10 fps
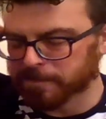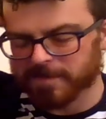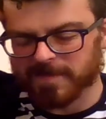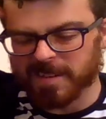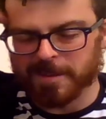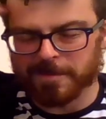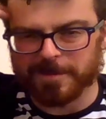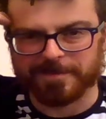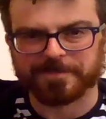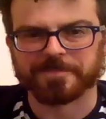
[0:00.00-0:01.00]
I love it.
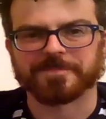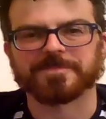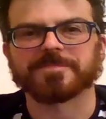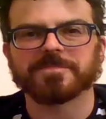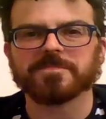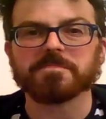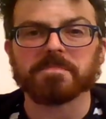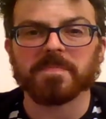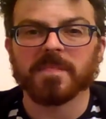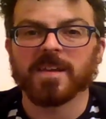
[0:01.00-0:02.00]

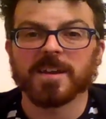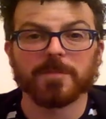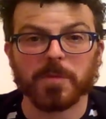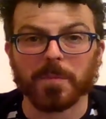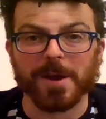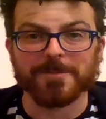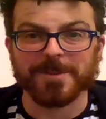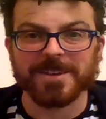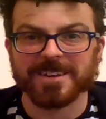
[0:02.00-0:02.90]
Love to pray for you.